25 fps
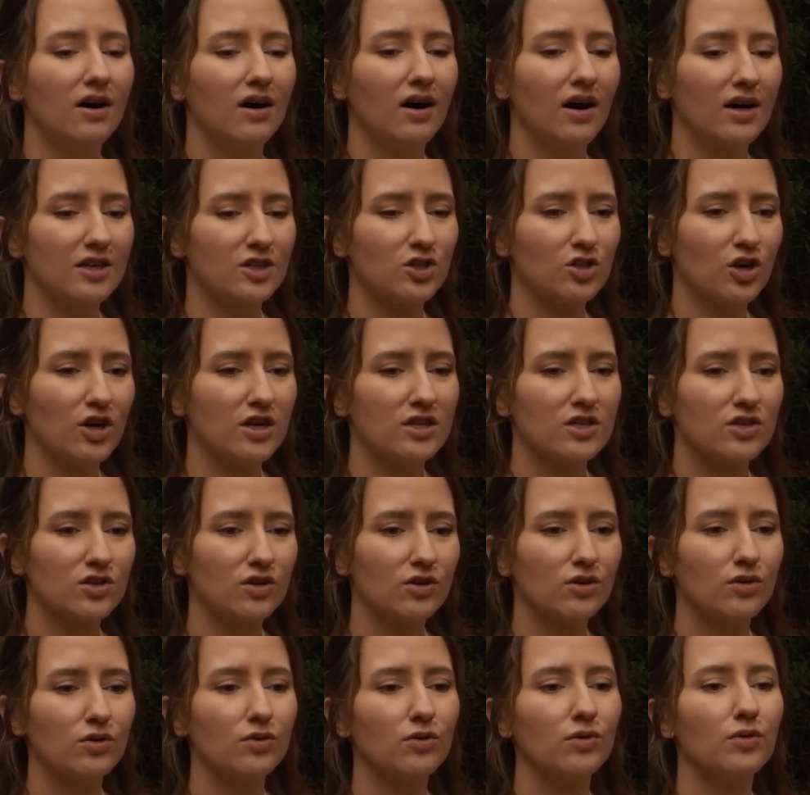I try
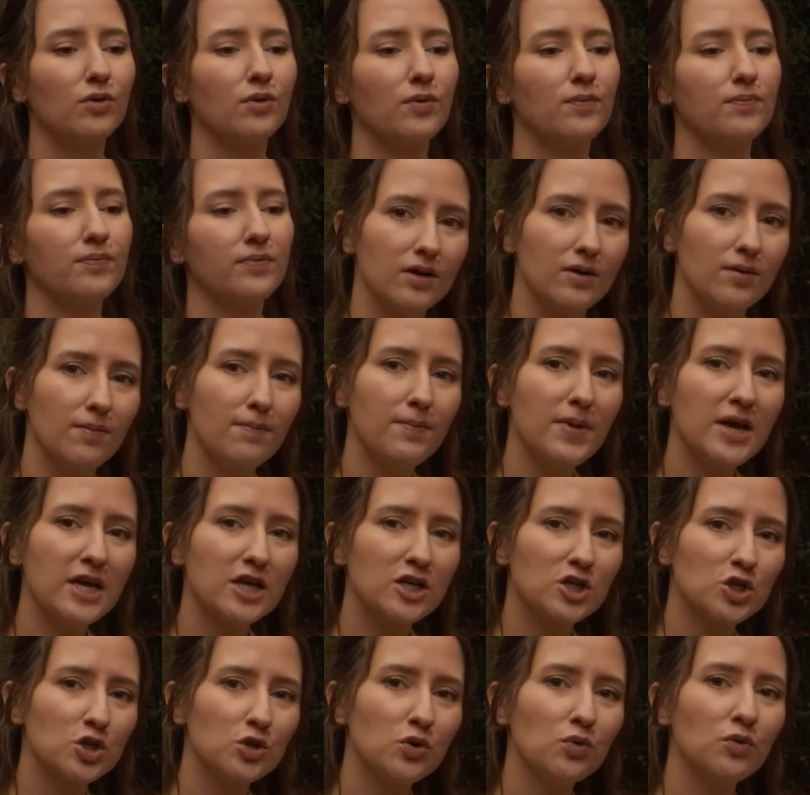to make
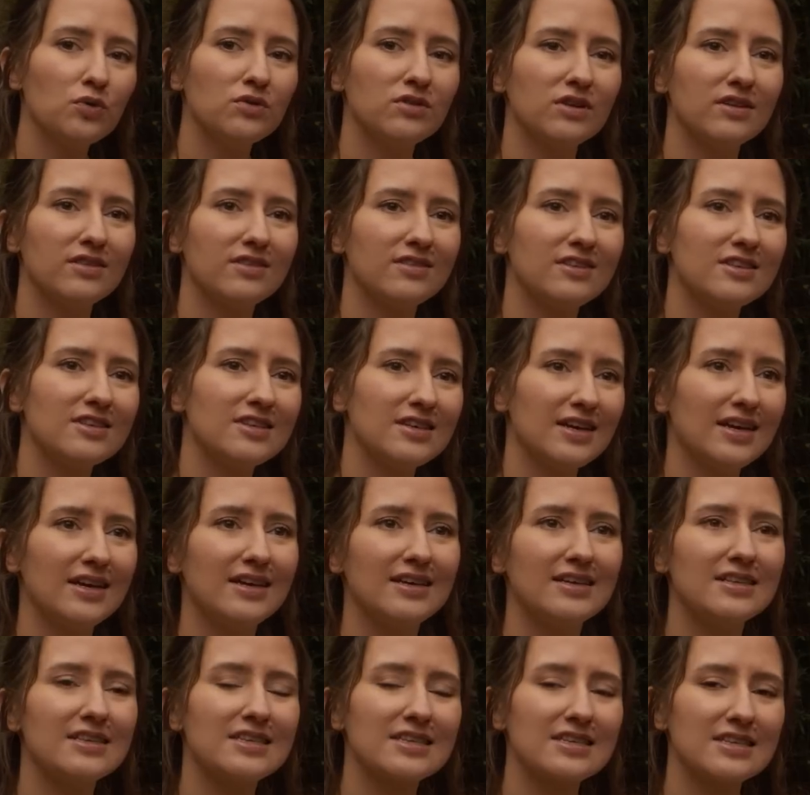sure that the day
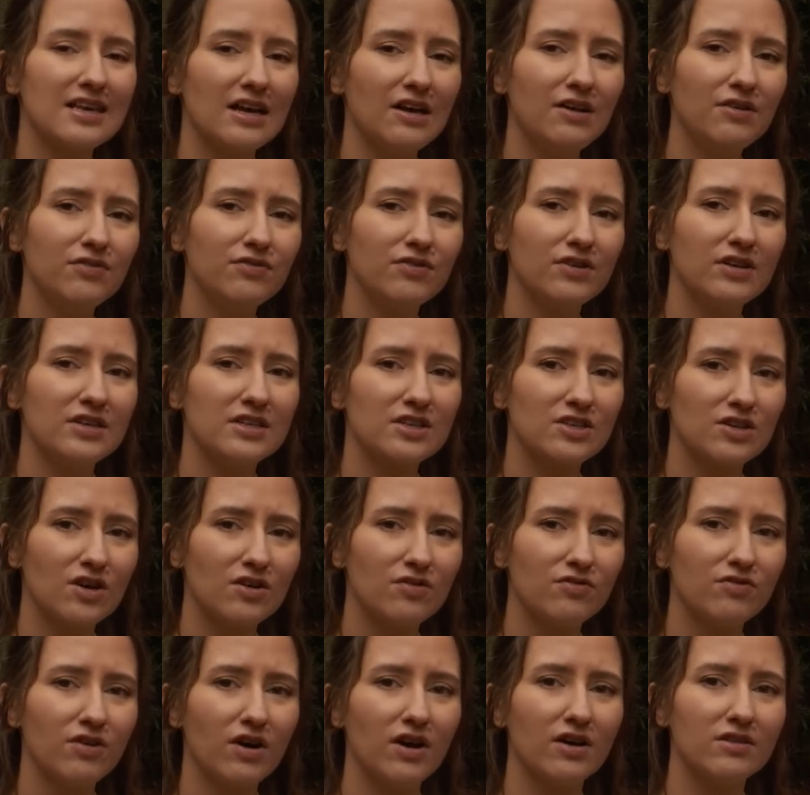itself is
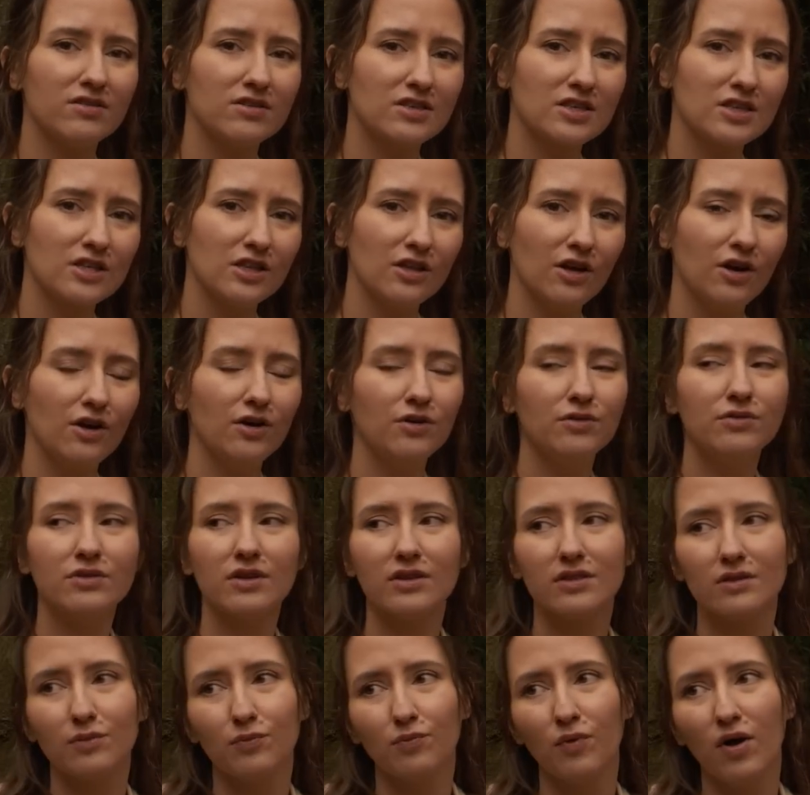rather slow,
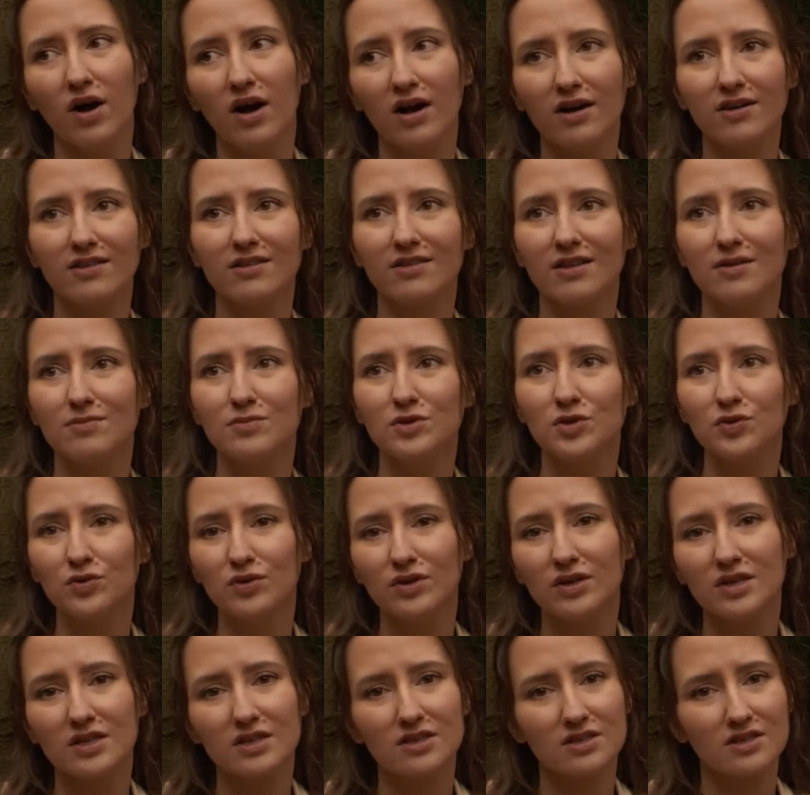that the work that I'm
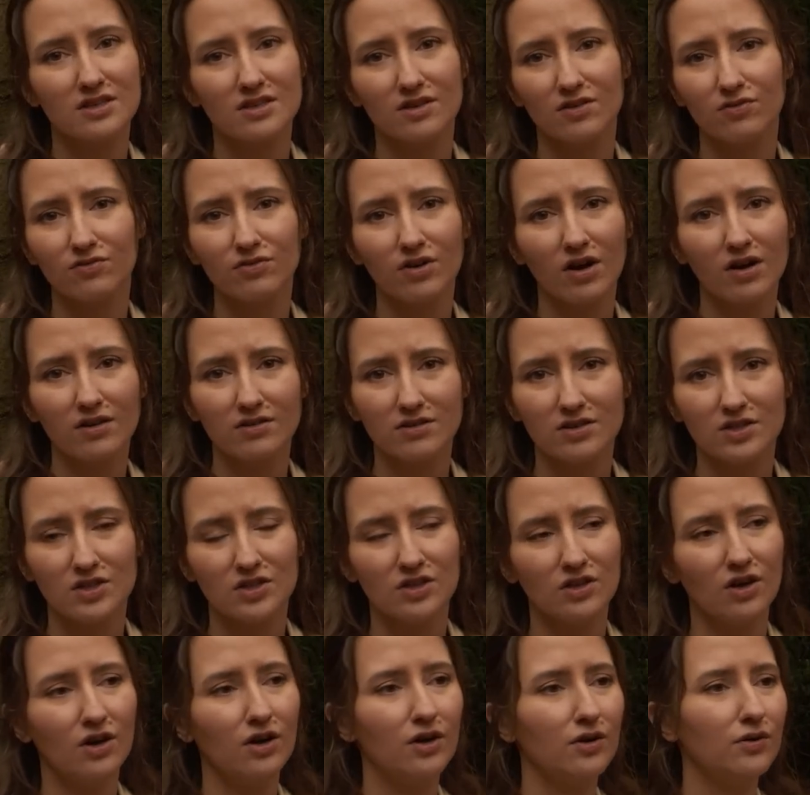doing is rather
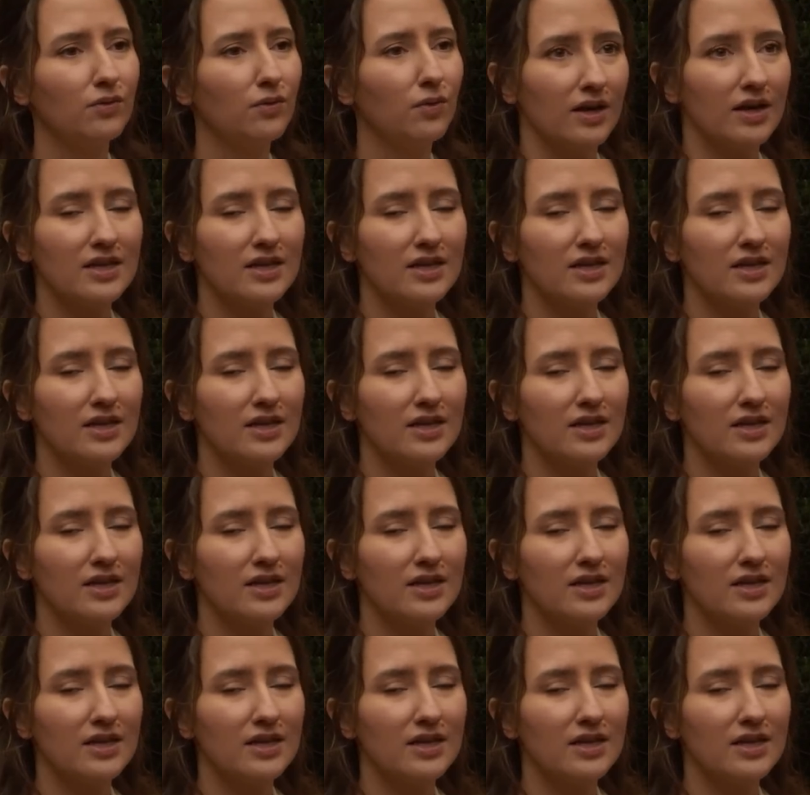slow.